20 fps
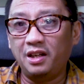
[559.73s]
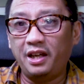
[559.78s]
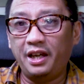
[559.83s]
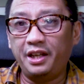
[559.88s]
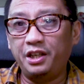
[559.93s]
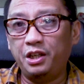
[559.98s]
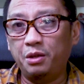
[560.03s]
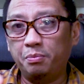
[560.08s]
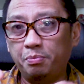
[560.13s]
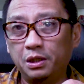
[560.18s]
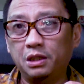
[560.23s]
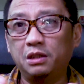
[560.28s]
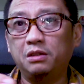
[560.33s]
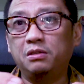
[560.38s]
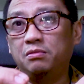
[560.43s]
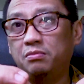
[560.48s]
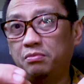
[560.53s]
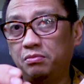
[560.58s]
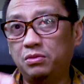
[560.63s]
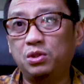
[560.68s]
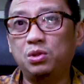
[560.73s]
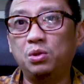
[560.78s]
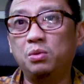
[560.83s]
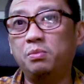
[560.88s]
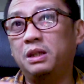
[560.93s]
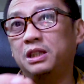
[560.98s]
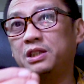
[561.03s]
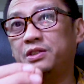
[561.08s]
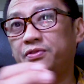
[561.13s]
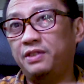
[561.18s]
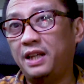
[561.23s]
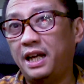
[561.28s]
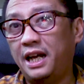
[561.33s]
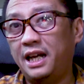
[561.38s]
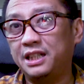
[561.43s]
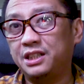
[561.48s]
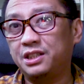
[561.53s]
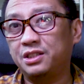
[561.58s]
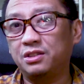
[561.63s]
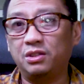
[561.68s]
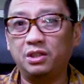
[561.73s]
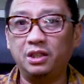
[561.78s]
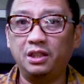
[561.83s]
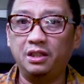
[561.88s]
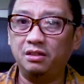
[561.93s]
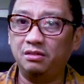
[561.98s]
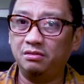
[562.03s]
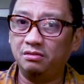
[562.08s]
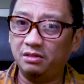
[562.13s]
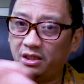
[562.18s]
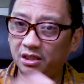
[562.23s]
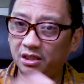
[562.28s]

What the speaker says: and you put too much flash, or